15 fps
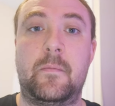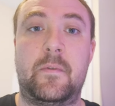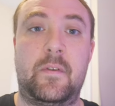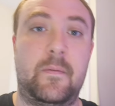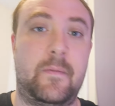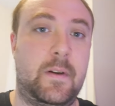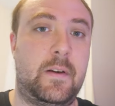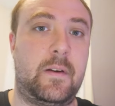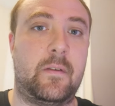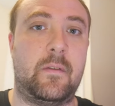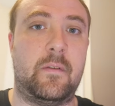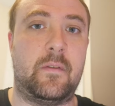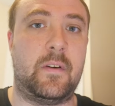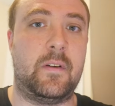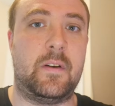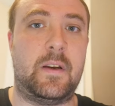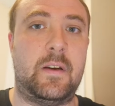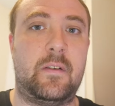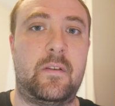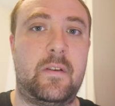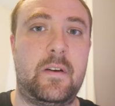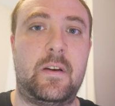civilians in
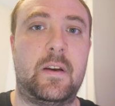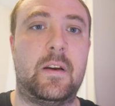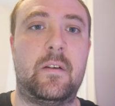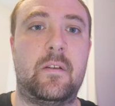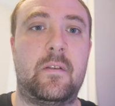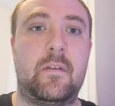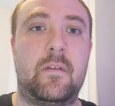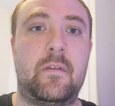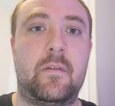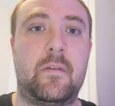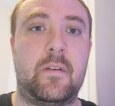these cities,